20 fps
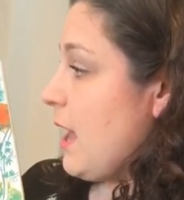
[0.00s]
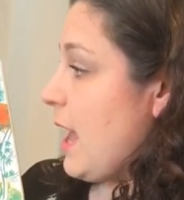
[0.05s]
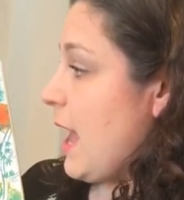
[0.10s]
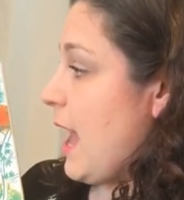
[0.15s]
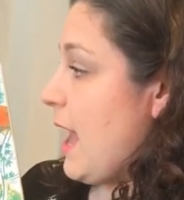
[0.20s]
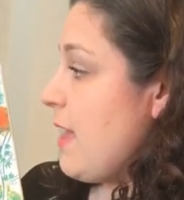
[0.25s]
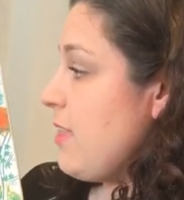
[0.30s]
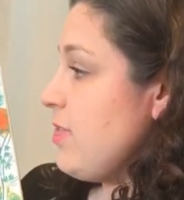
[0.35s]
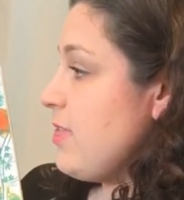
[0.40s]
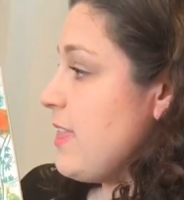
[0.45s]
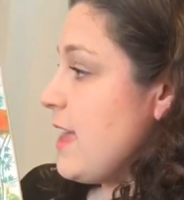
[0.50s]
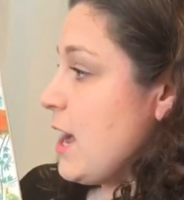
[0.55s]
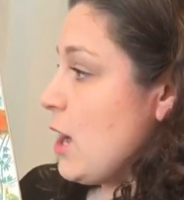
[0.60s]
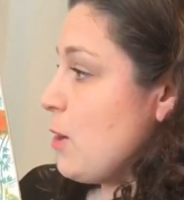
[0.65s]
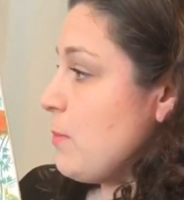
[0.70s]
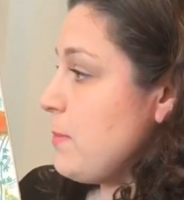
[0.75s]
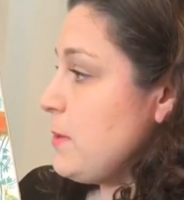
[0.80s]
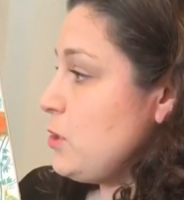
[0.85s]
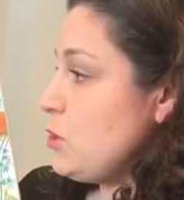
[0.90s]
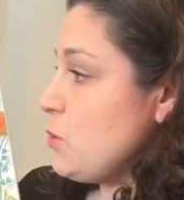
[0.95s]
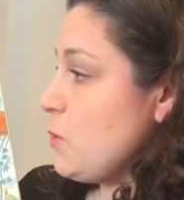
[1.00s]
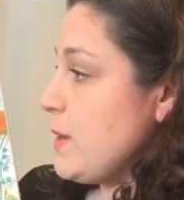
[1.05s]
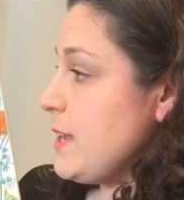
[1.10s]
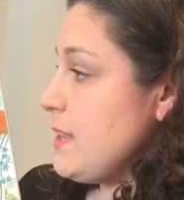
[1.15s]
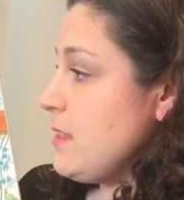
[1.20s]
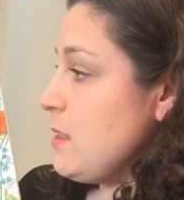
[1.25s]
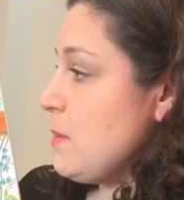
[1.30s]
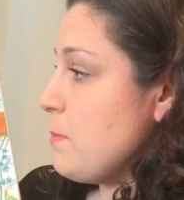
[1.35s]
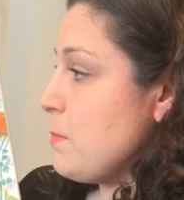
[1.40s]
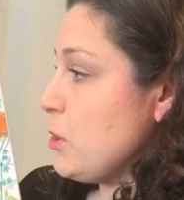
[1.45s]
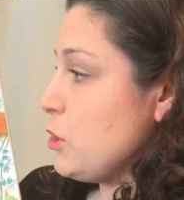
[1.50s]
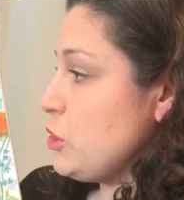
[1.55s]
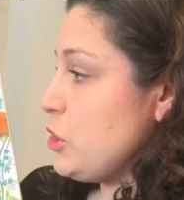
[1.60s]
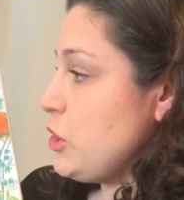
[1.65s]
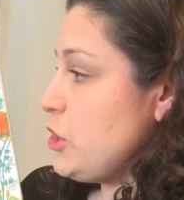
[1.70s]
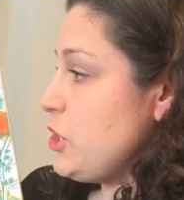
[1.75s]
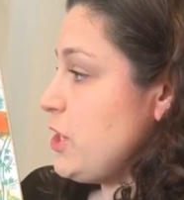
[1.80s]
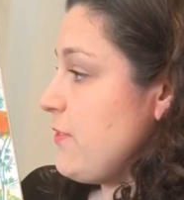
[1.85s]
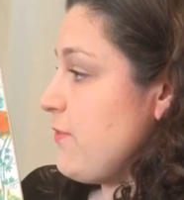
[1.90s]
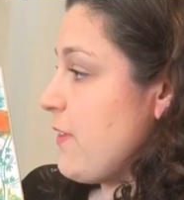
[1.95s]
and there between the
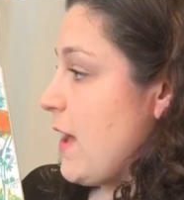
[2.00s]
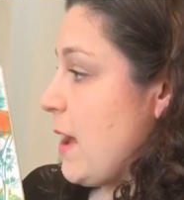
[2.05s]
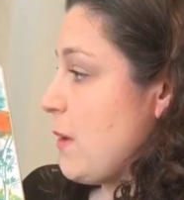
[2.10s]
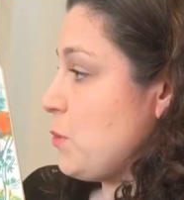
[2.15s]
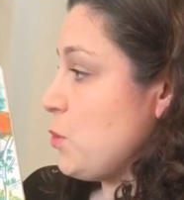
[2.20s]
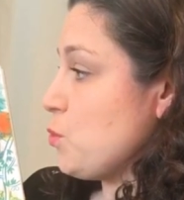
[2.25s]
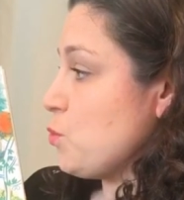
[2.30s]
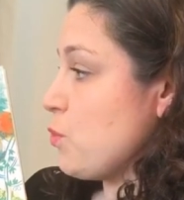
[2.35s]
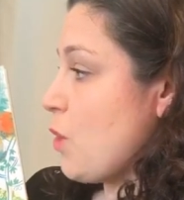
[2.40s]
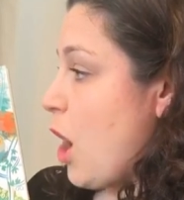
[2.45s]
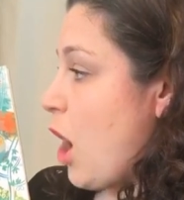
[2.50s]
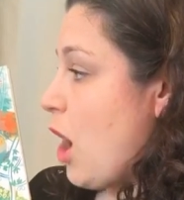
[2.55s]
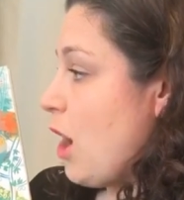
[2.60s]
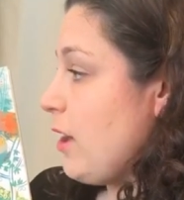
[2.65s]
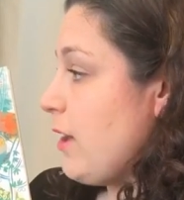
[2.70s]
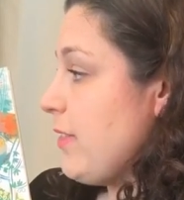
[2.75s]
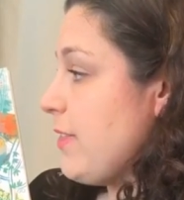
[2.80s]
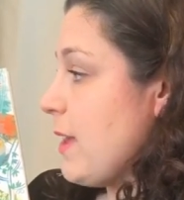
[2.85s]
bushes she found a rock